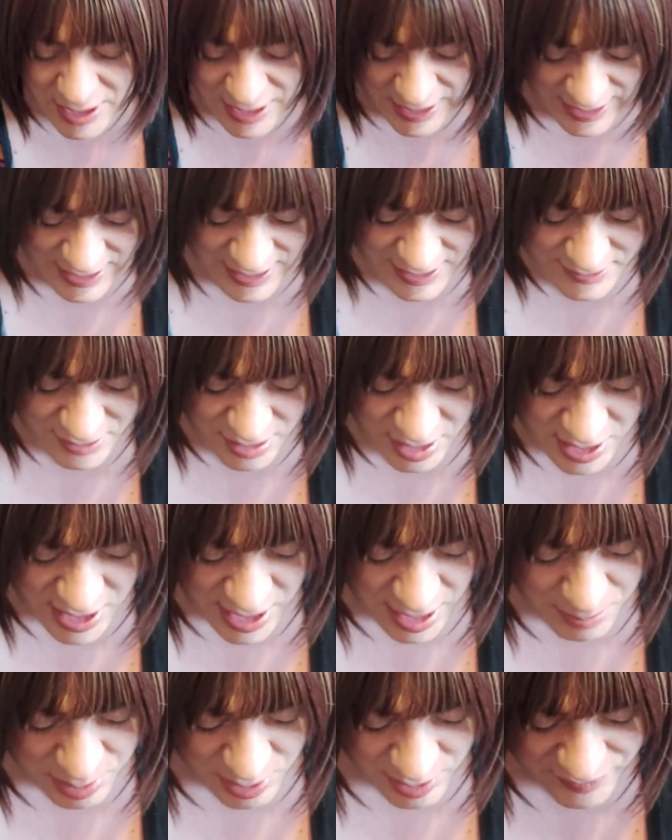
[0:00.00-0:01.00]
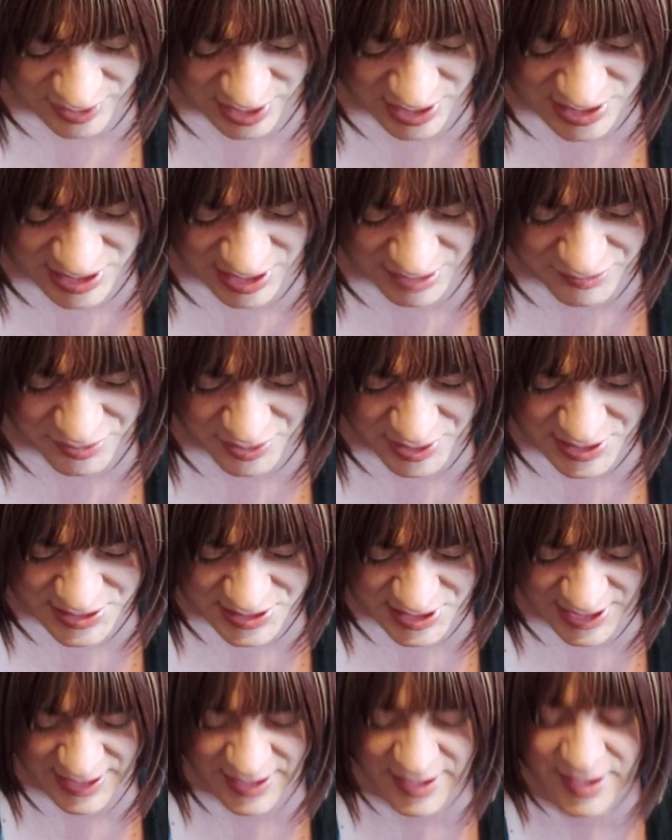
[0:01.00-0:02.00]
and a couple of these liveries
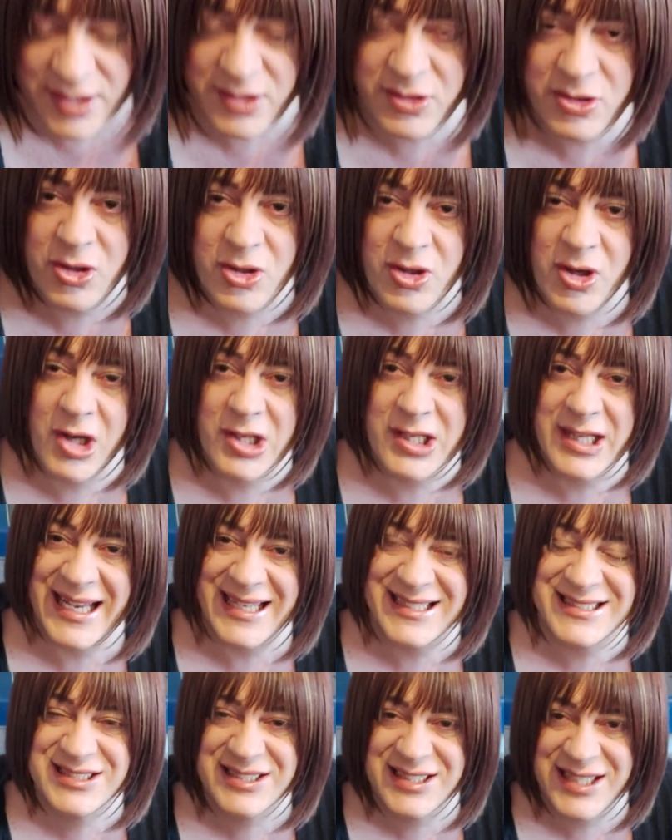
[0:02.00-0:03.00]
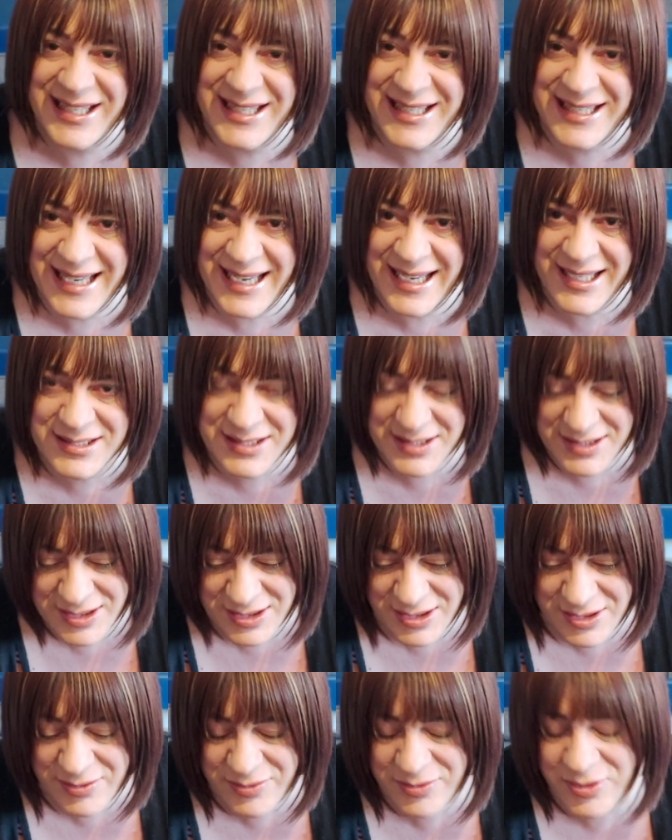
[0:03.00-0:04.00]
here you can't actually get
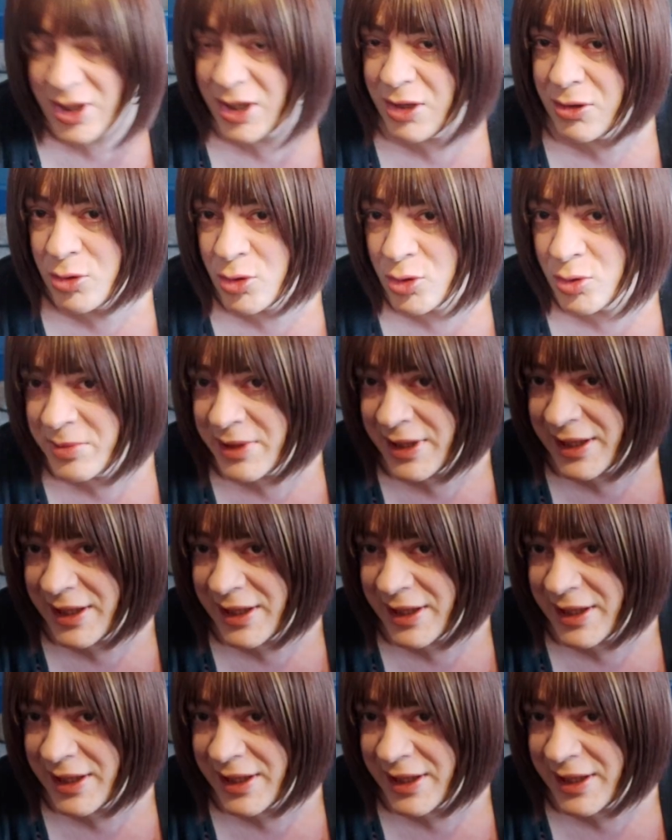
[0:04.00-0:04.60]
via Hornby